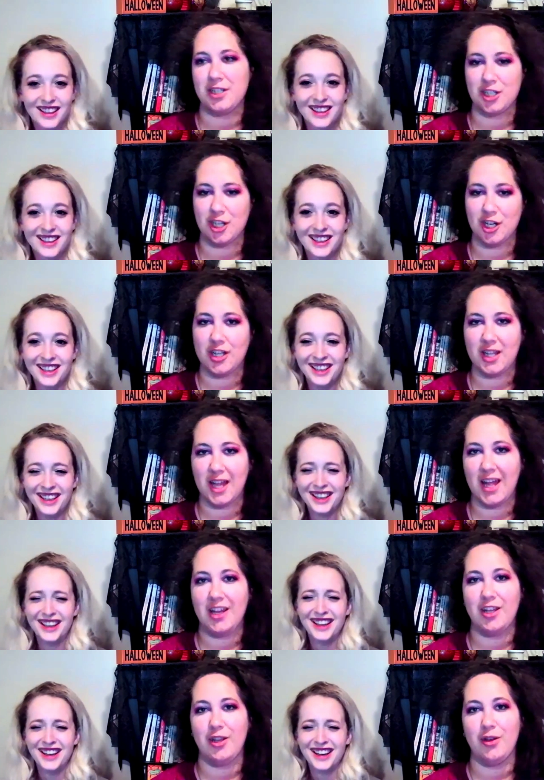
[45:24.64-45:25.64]
Speaker 1: make sure
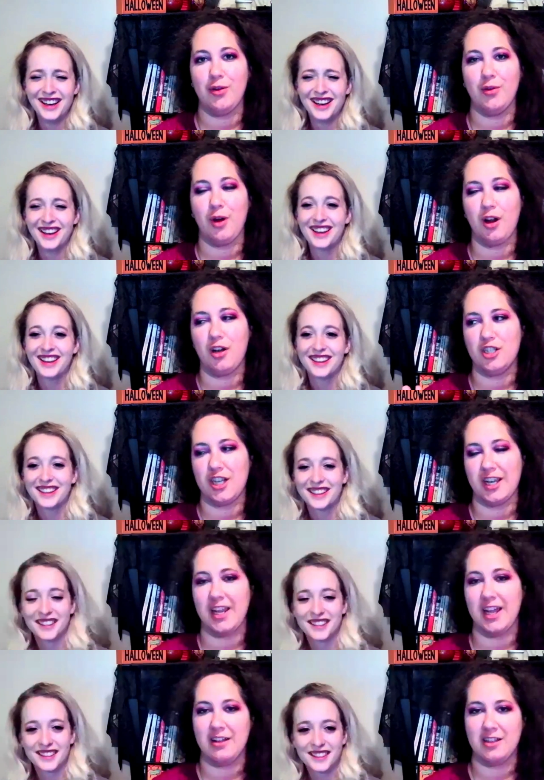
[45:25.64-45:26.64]
that you are
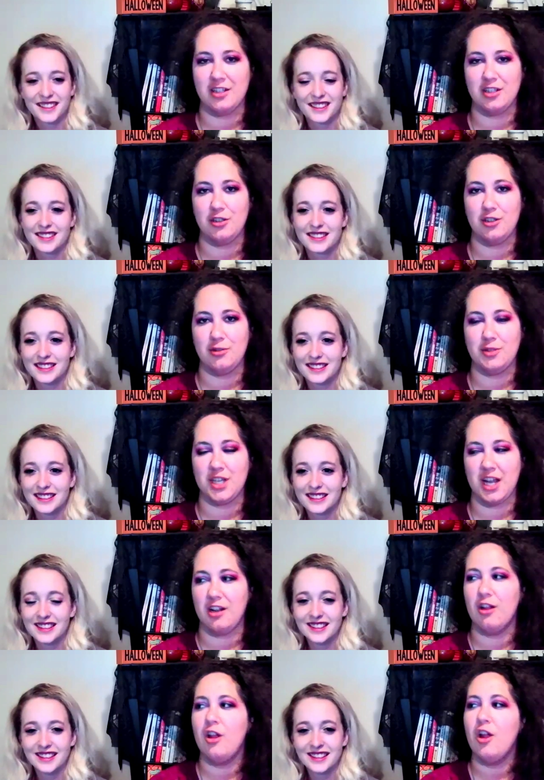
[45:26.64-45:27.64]
checking out this YouTube
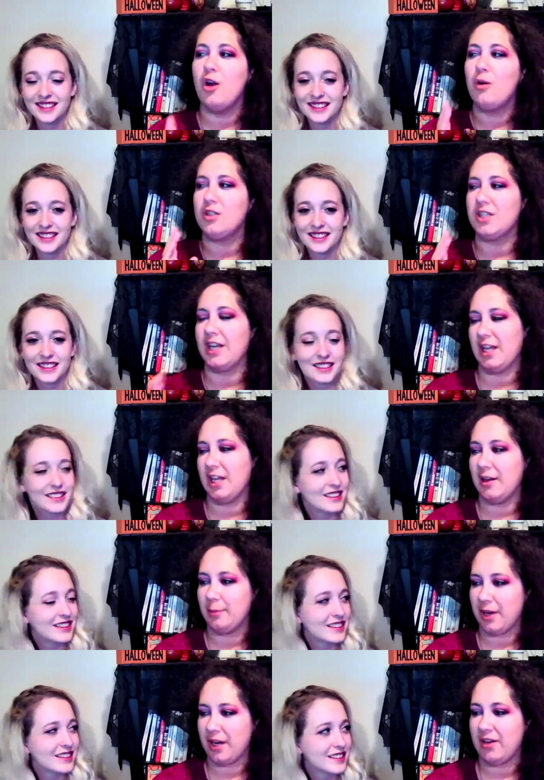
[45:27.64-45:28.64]
channel. We're taking a
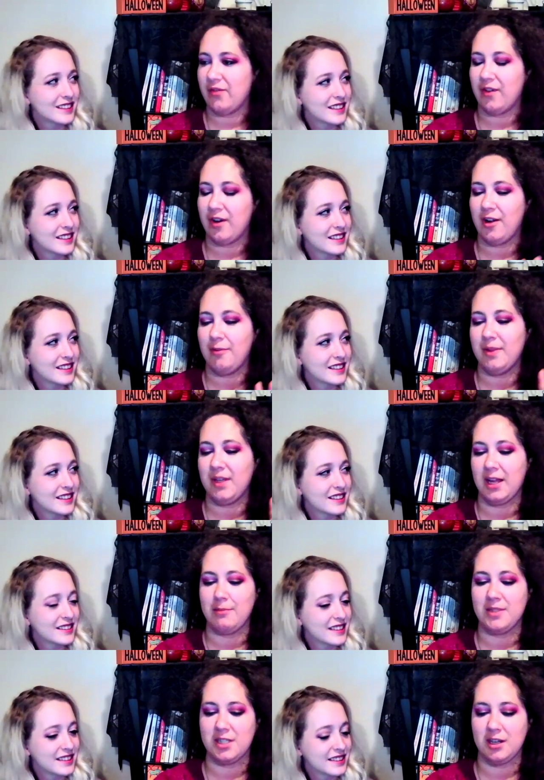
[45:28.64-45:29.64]
break from the M
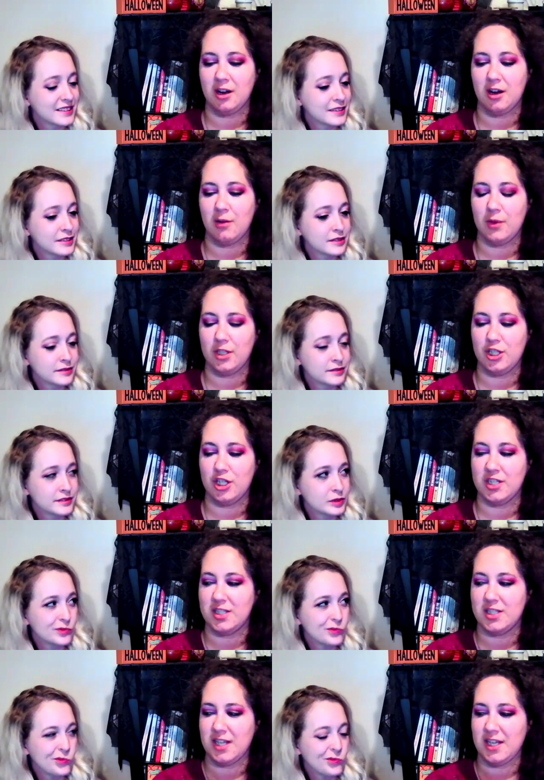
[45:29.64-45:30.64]
C R. We
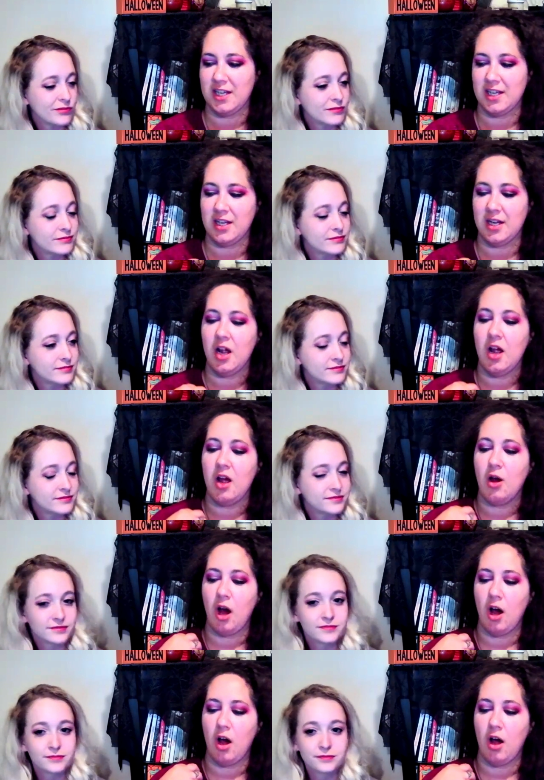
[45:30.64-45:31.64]
just did...
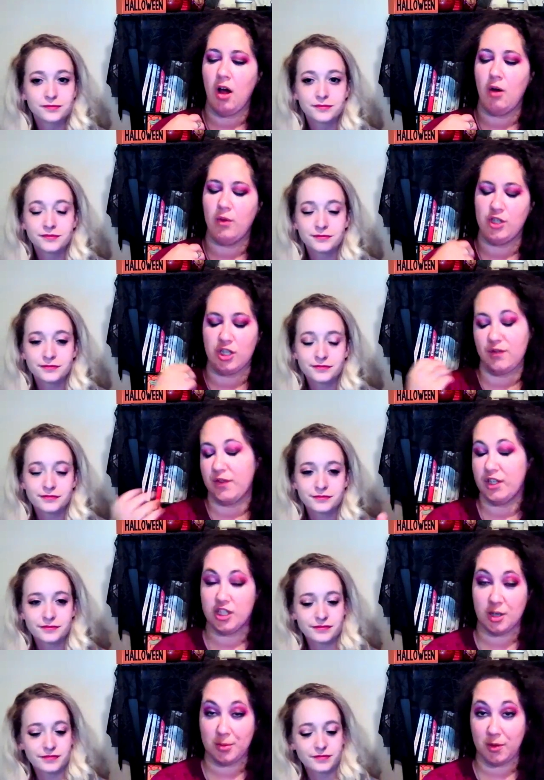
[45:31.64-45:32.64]
Uh, we just
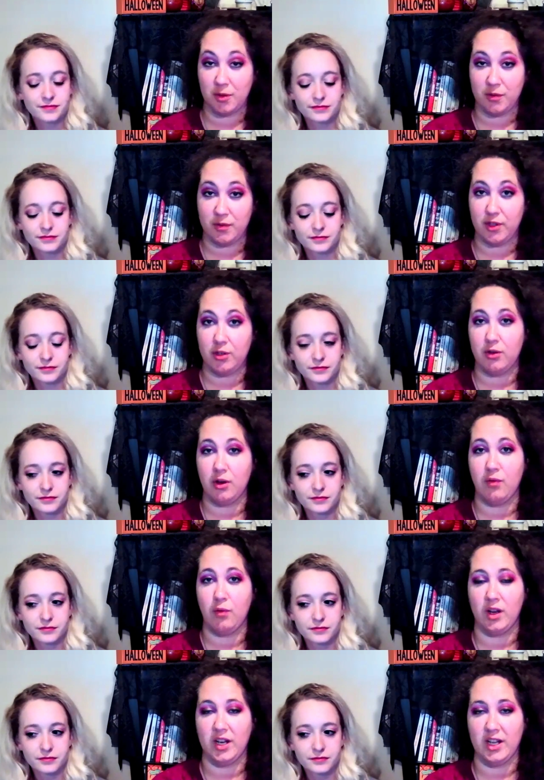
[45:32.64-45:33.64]
finished up the review of
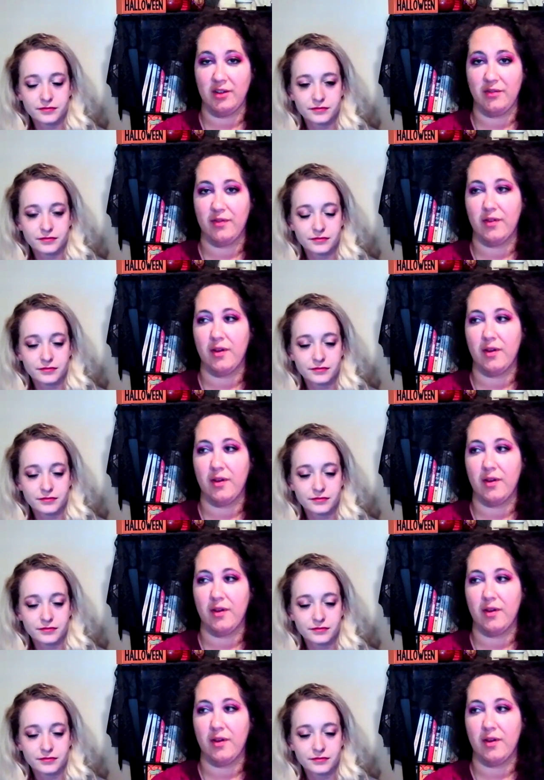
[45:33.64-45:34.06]
What If.